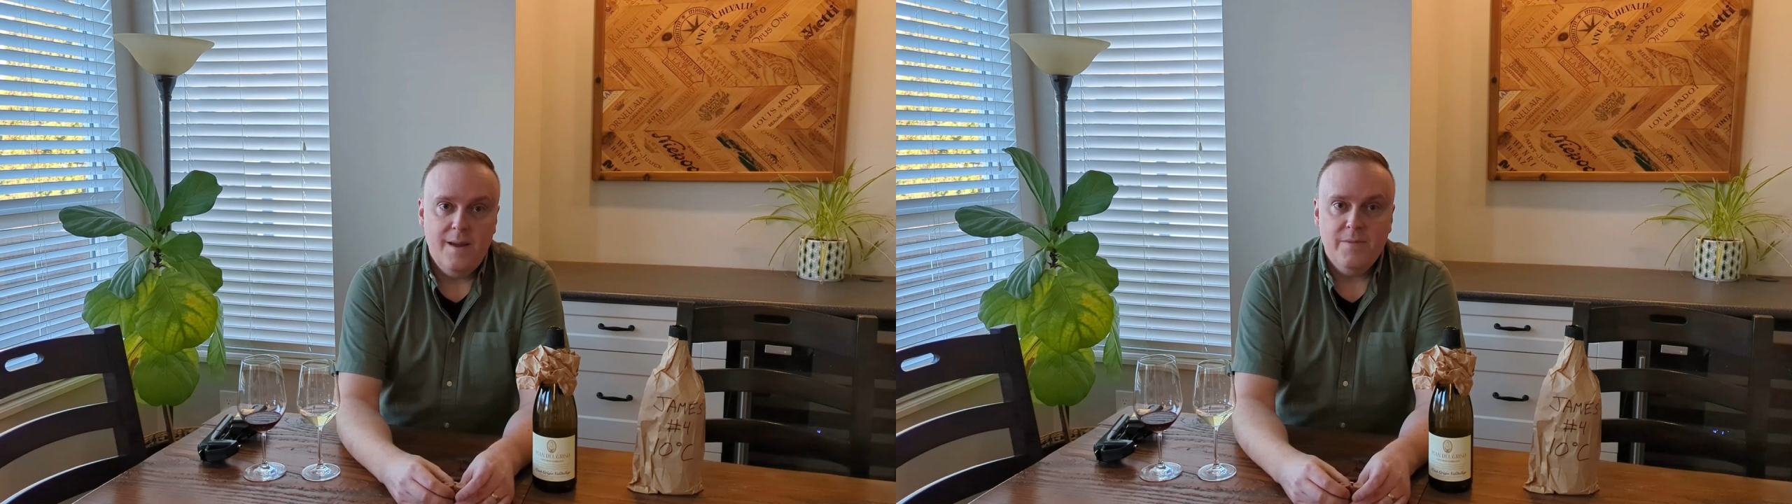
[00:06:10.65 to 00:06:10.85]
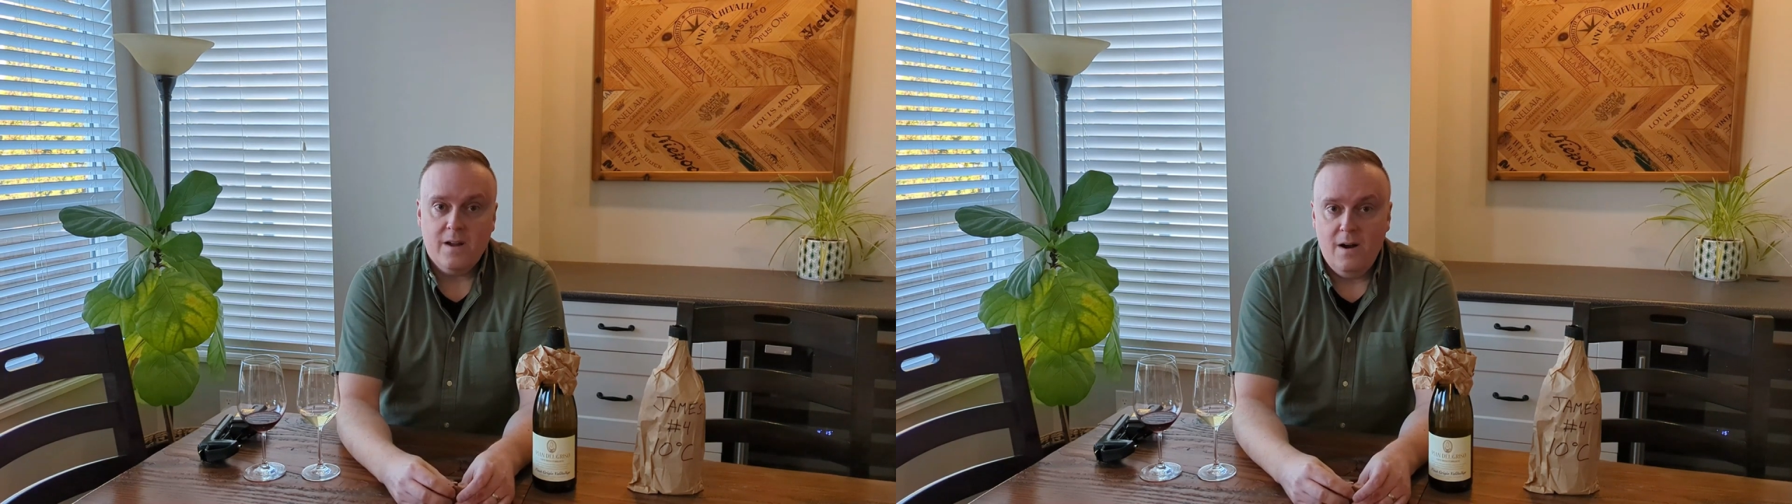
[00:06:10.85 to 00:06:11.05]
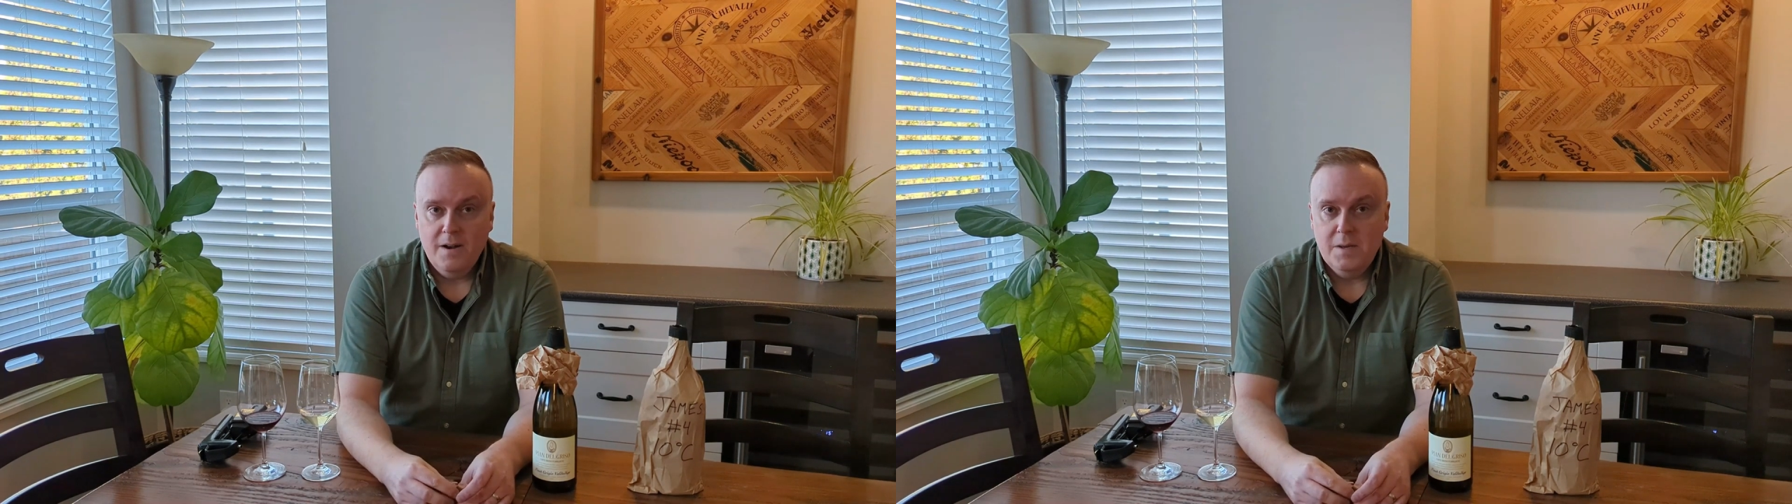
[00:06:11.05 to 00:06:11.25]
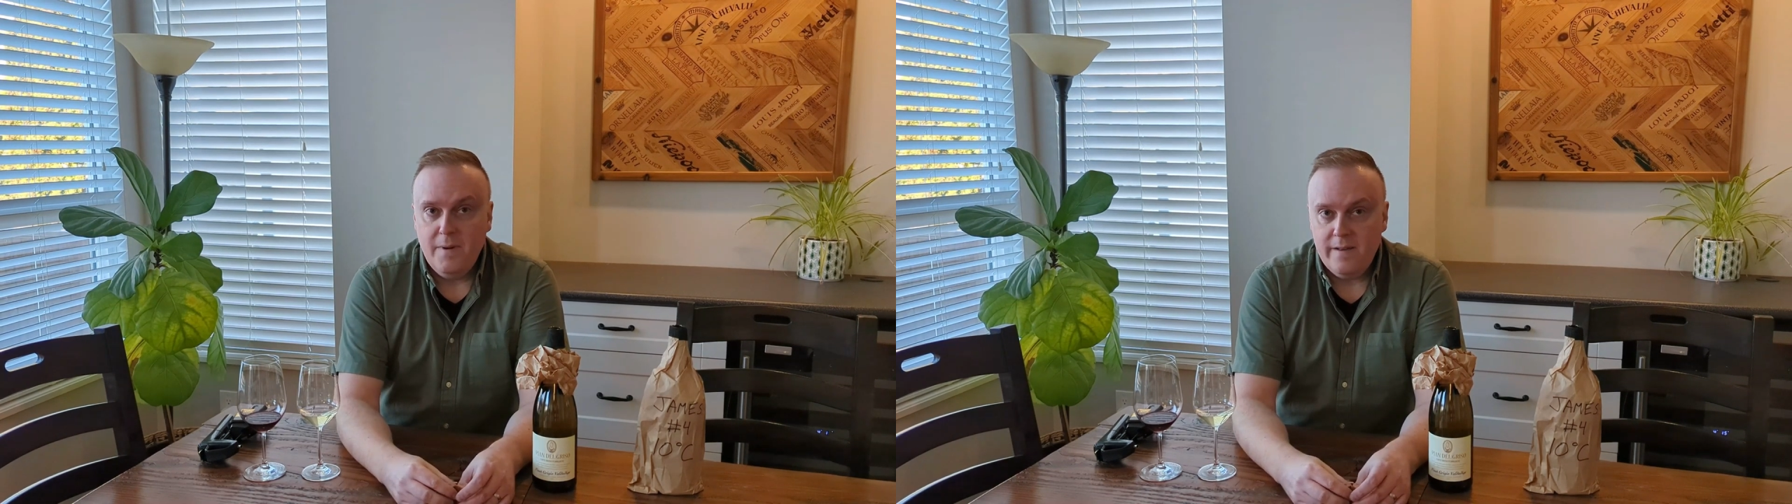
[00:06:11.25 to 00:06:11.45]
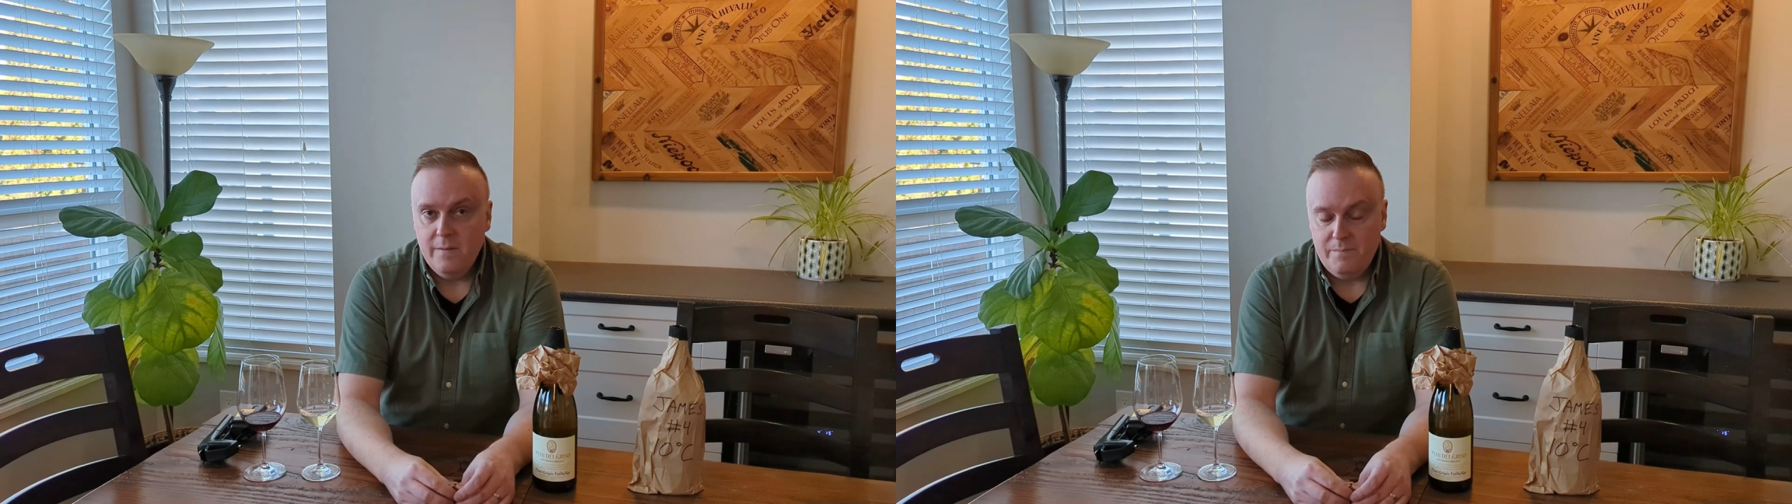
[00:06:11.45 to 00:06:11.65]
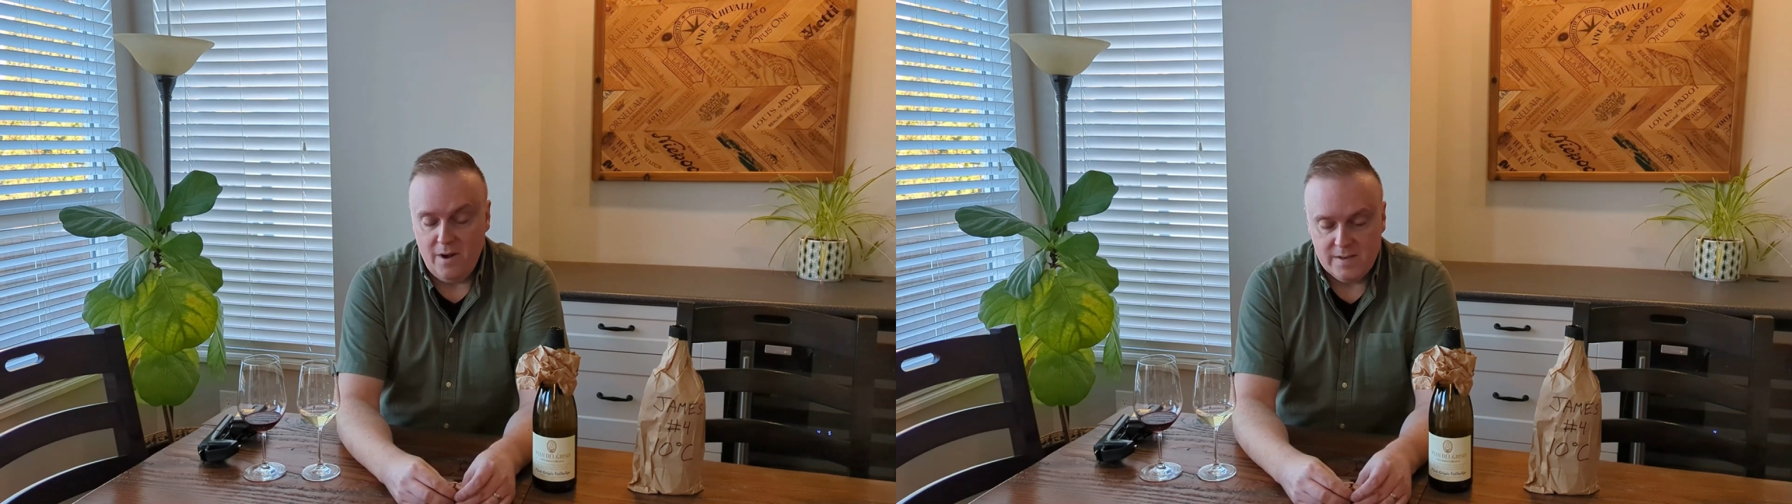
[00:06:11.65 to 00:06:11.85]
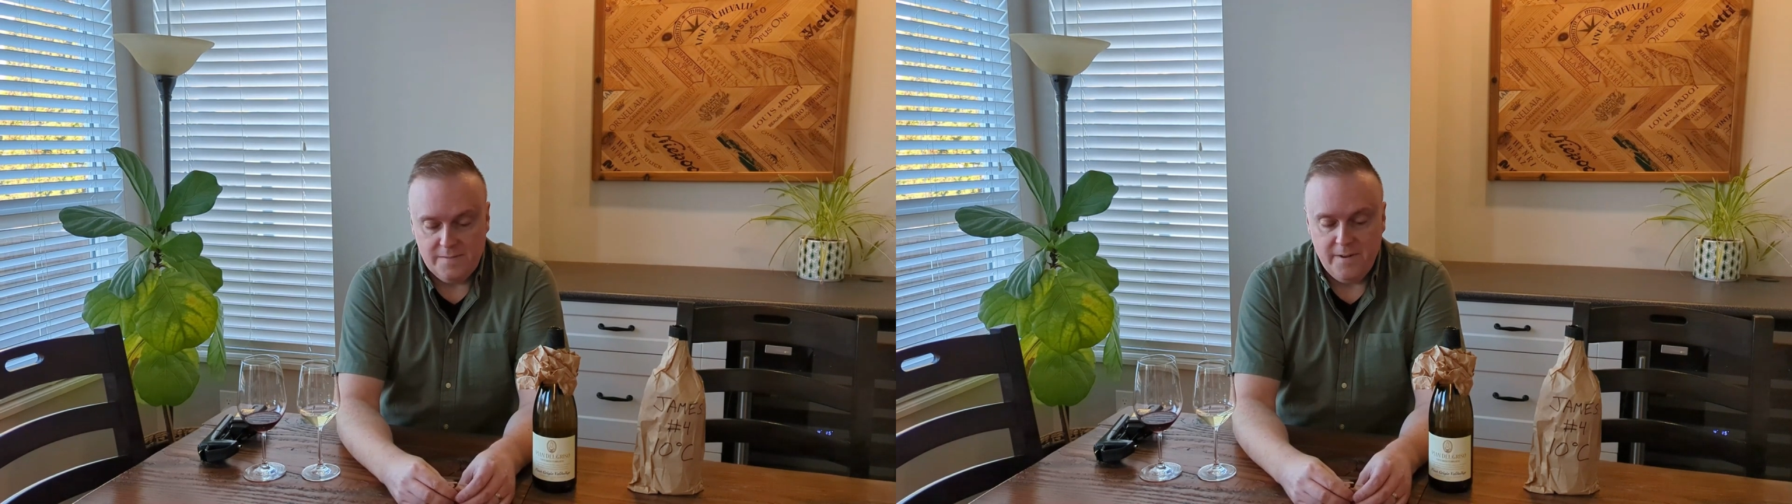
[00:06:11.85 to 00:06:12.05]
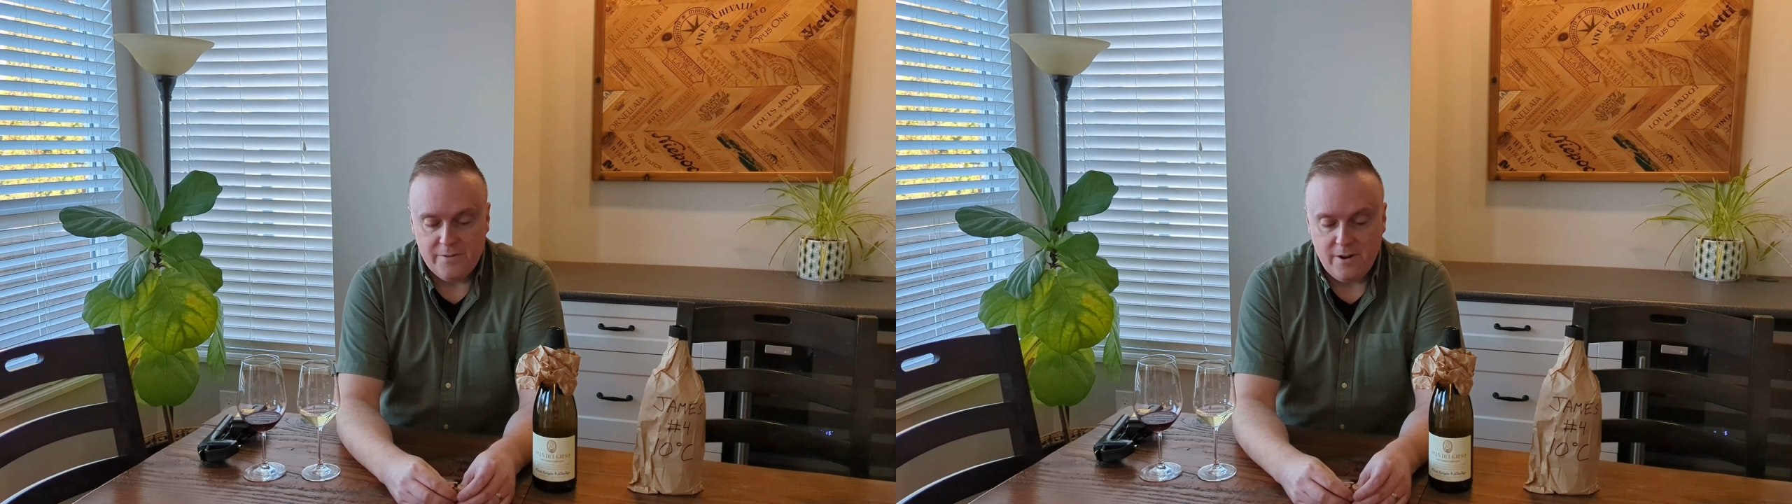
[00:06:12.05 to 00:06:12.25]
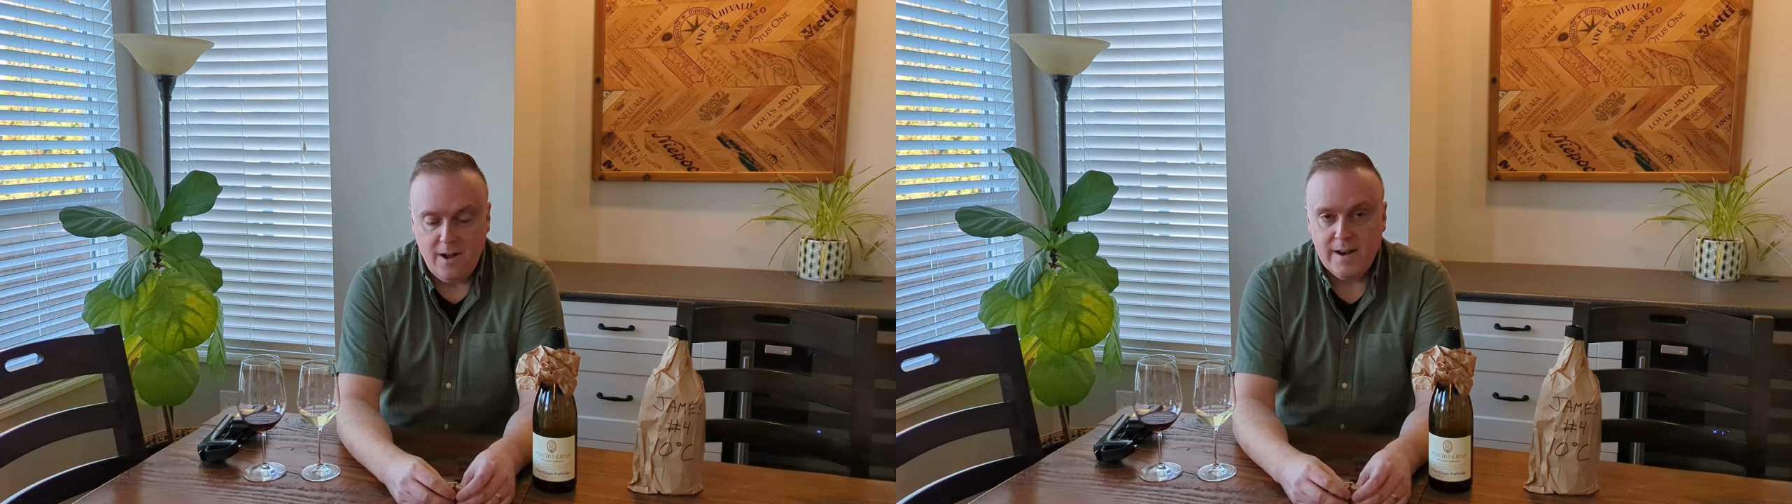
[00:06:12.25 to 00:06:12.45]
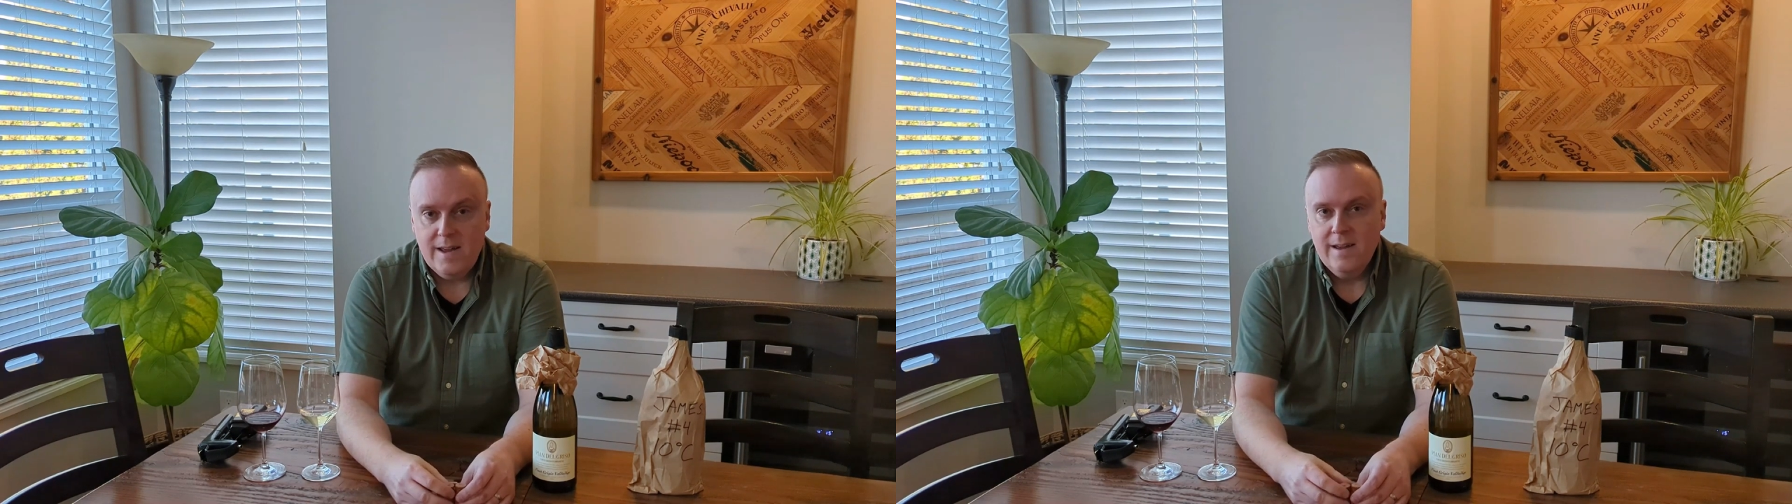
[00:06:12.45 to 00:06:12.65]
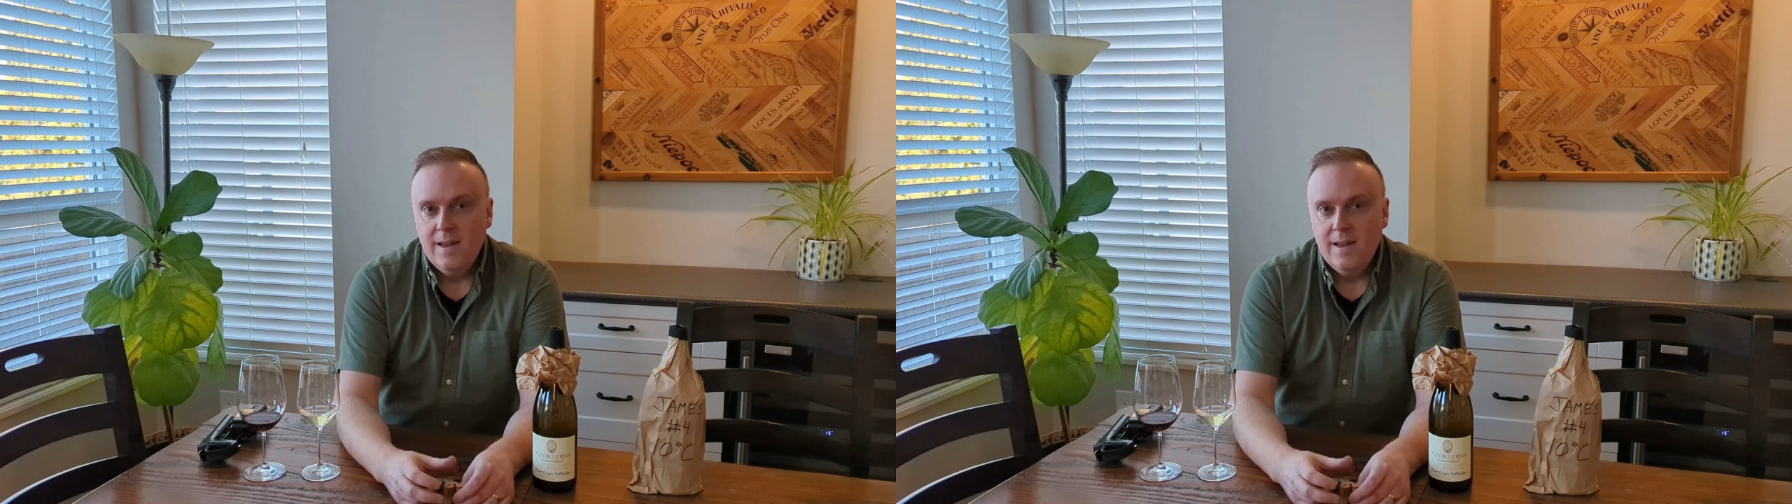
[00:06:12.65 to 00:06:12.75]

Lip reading: the Conti Bossi Fedregati,